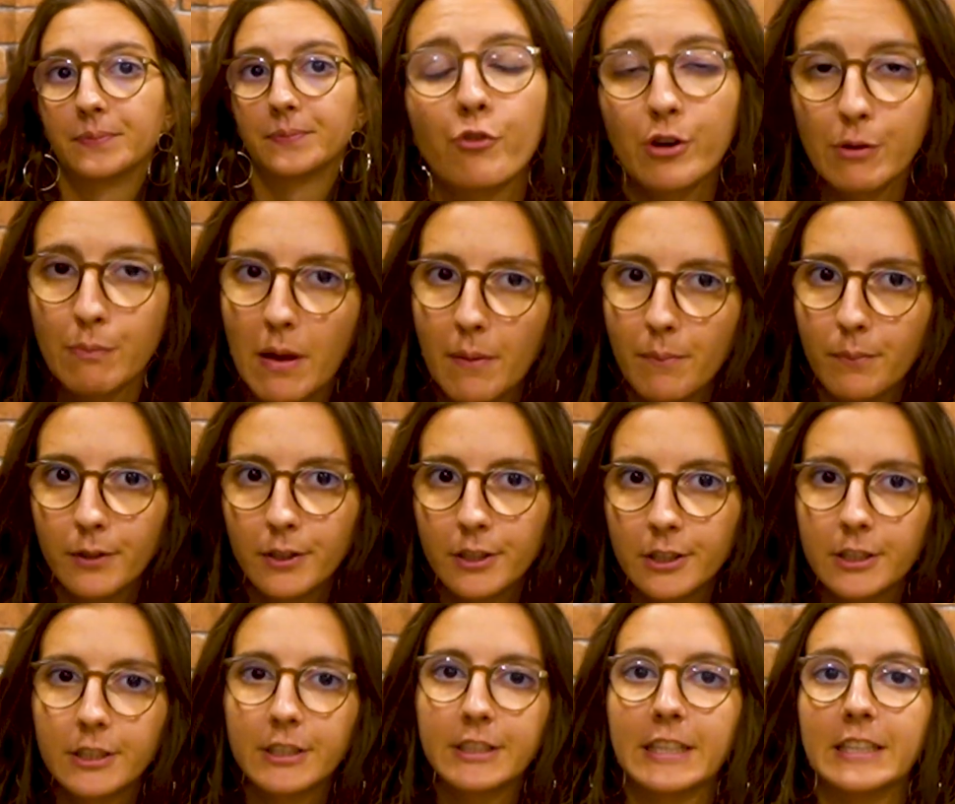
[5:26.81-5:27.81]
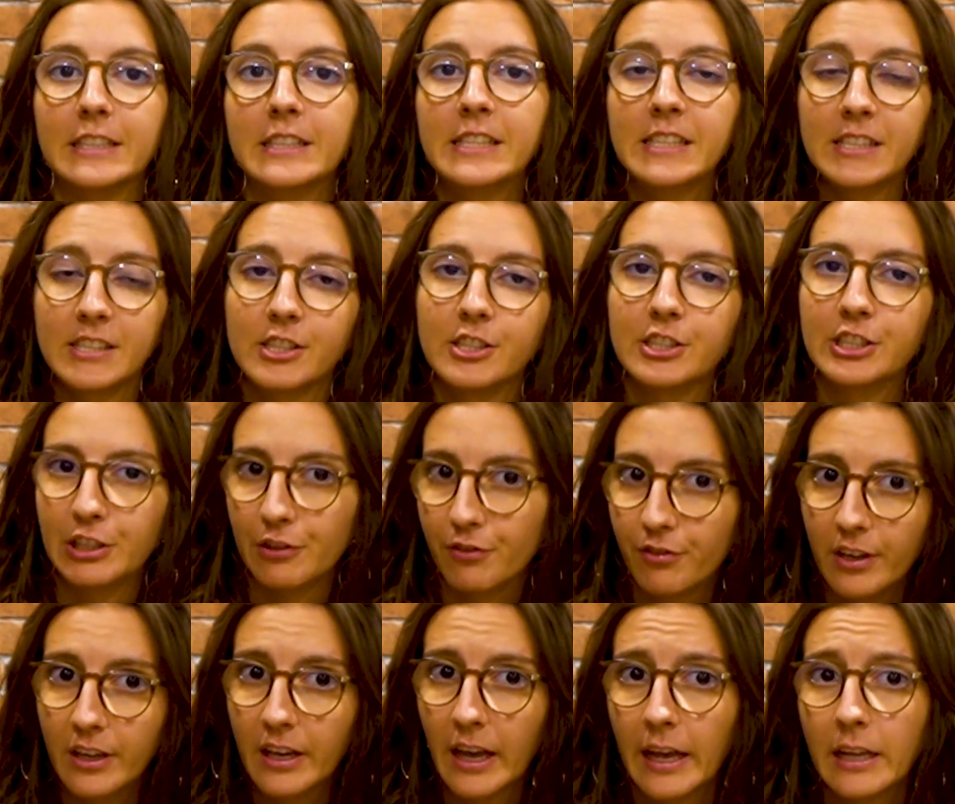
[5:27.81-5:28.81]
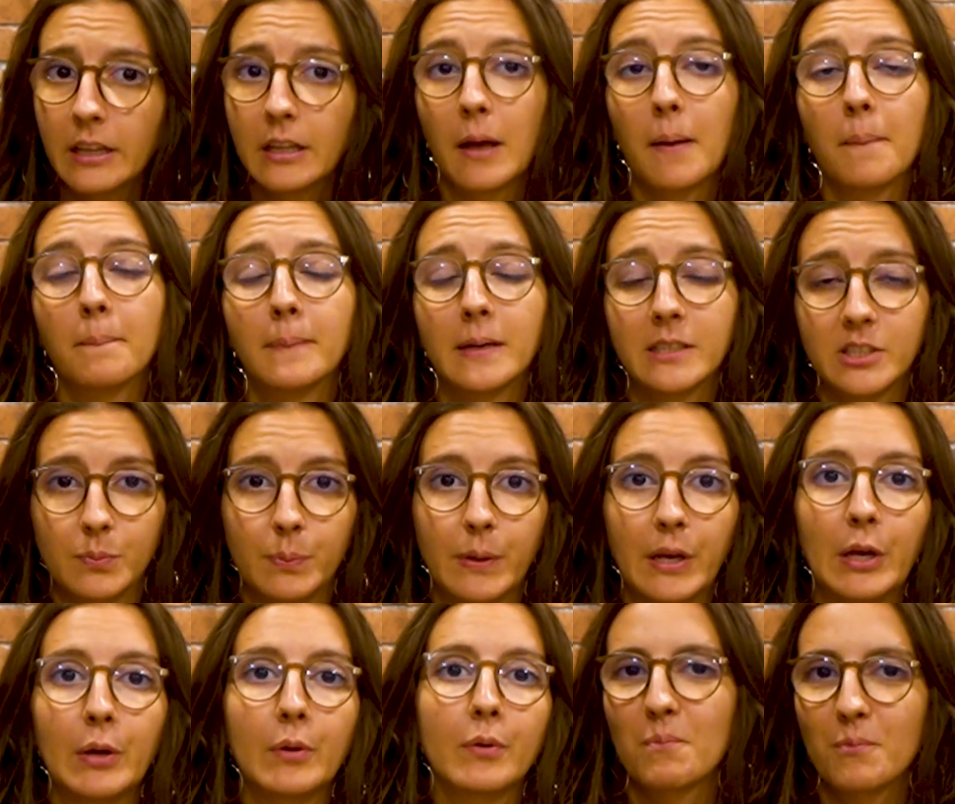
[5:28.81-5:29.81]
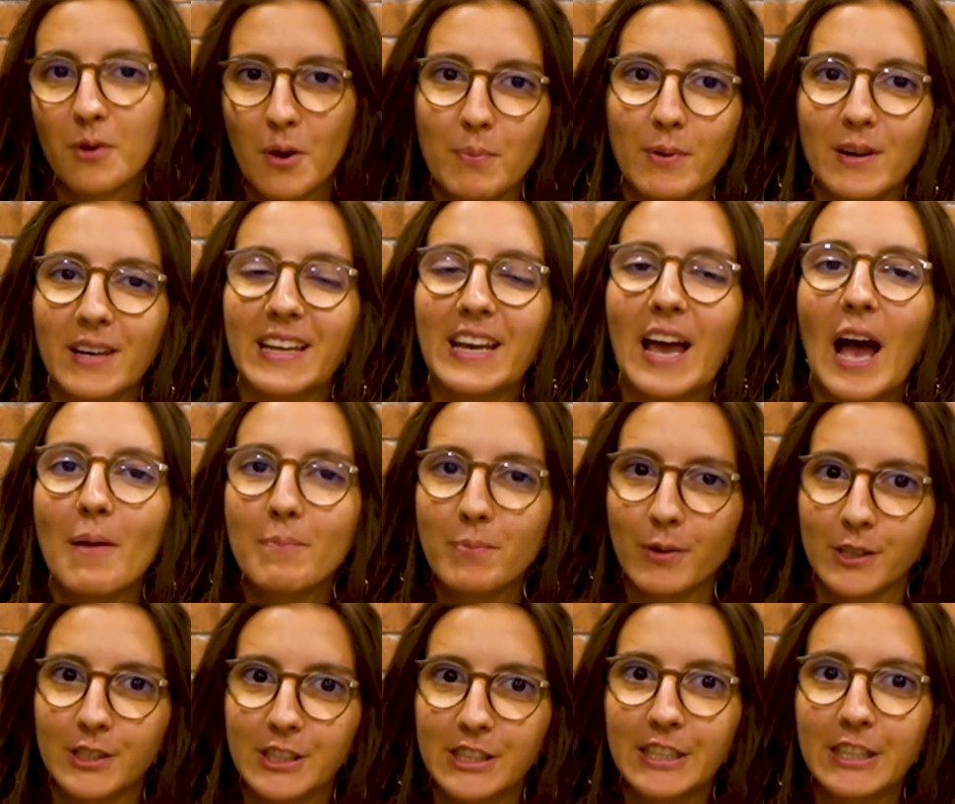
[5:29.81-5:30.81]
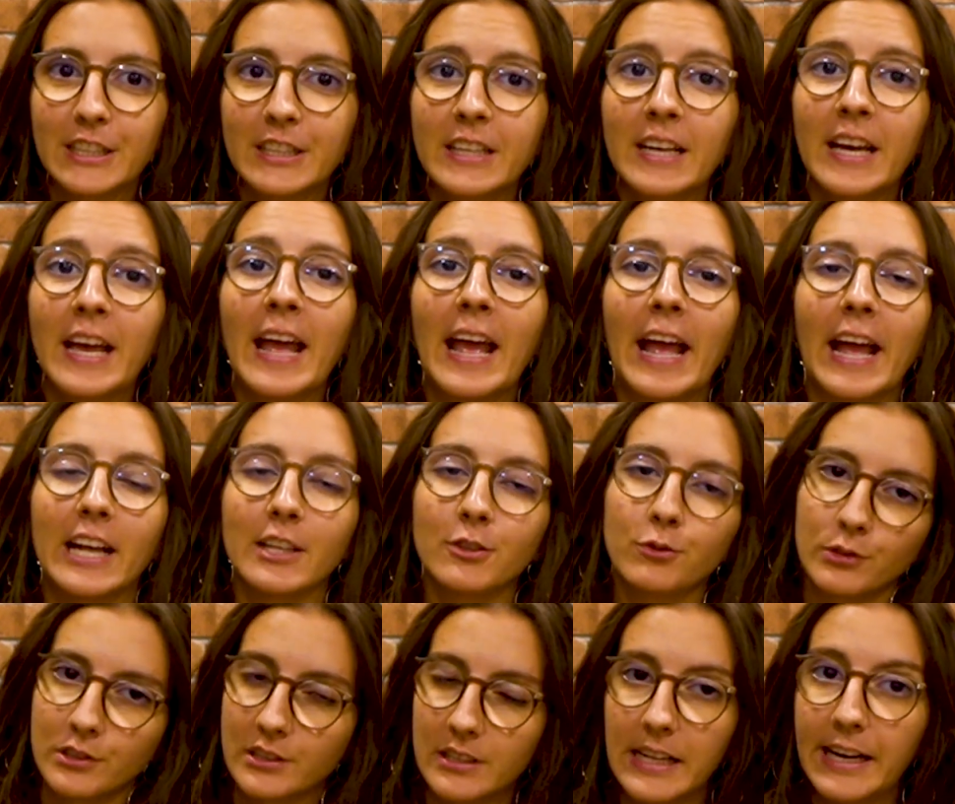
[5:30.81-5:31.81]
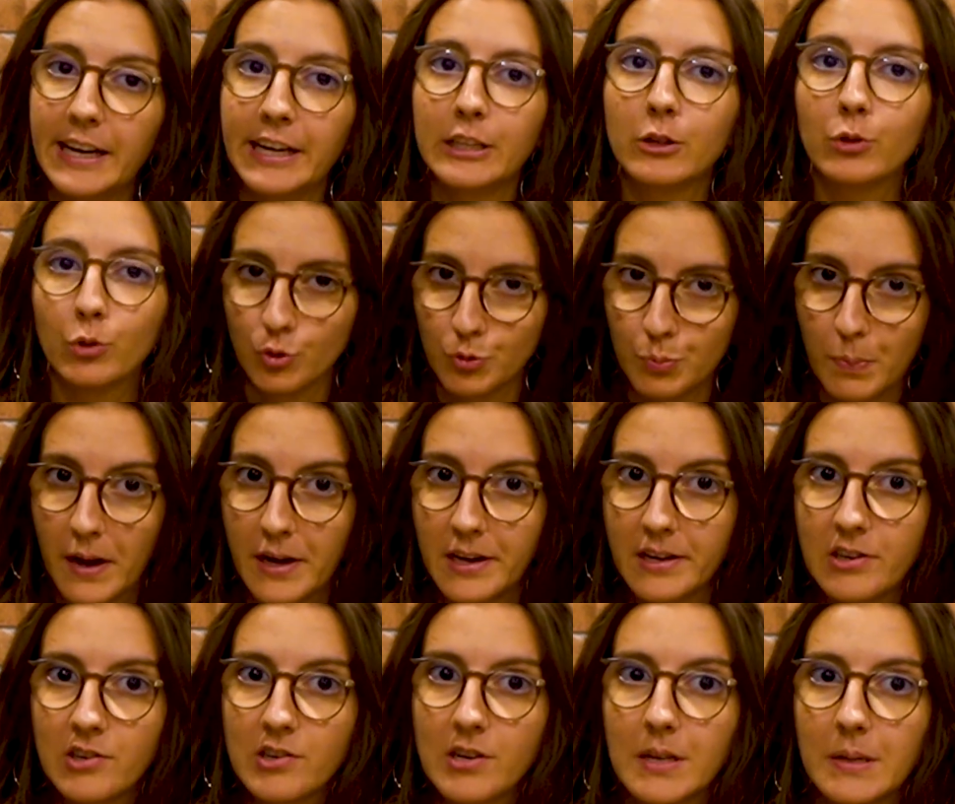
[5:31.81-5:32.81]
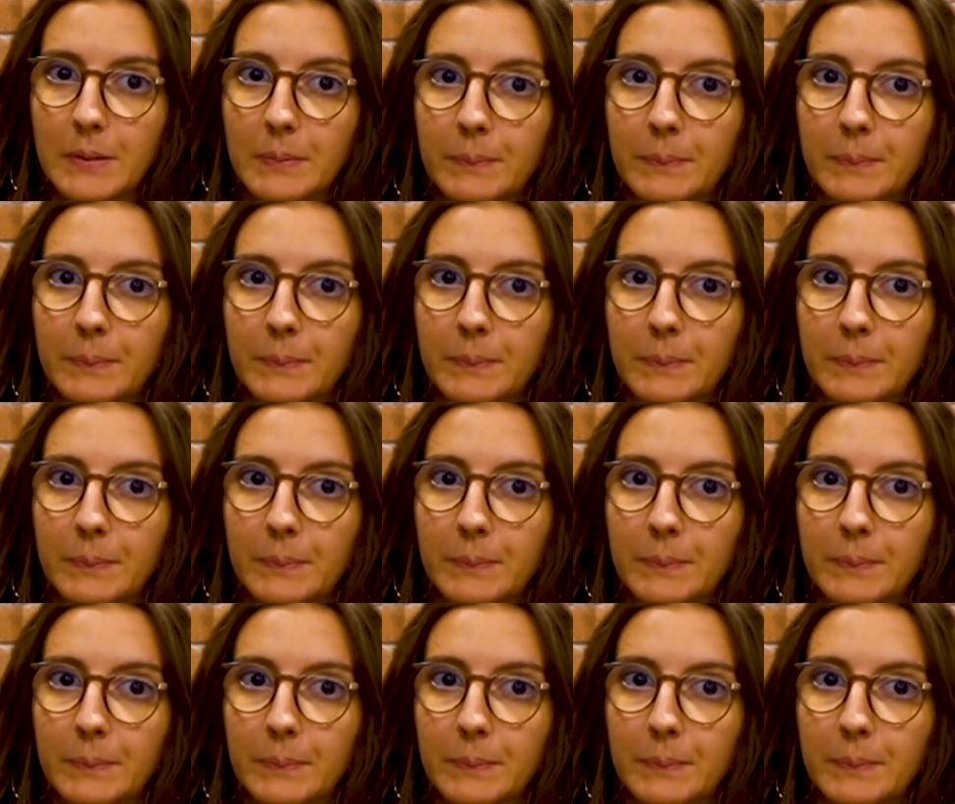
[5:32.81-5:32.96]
Remember that this certificate must be properly apostilled and translated to Spanish.